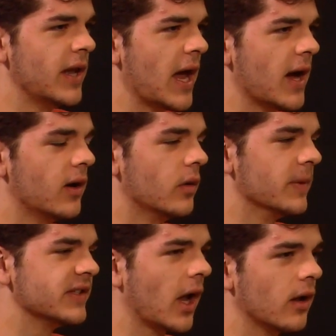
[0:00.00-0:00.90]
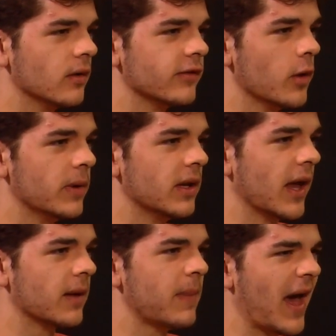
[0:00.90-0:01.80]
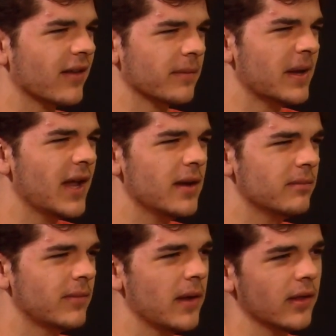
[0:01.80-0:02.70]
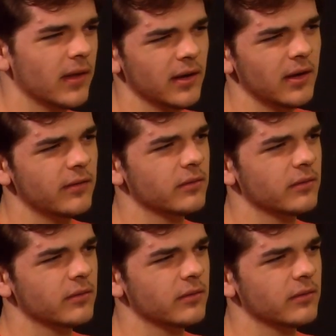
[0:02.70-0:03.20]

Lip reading: Now McDonald's open past midnight, I think it is.